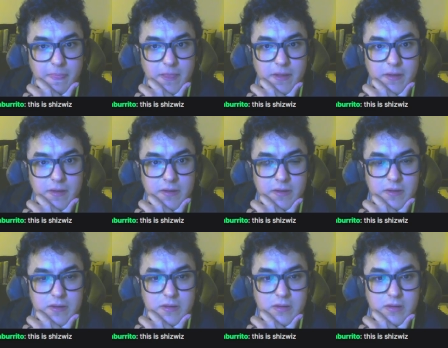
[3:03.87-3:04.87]

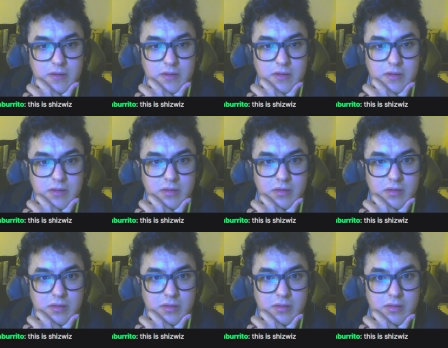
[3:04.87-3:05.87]

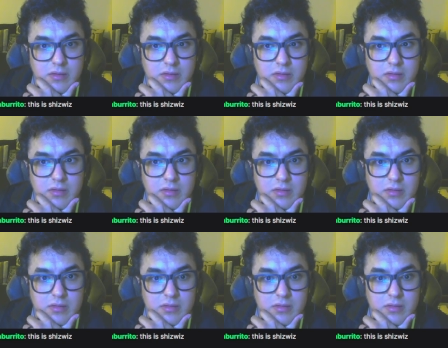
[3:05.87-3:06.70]
No one is speaking in this clip.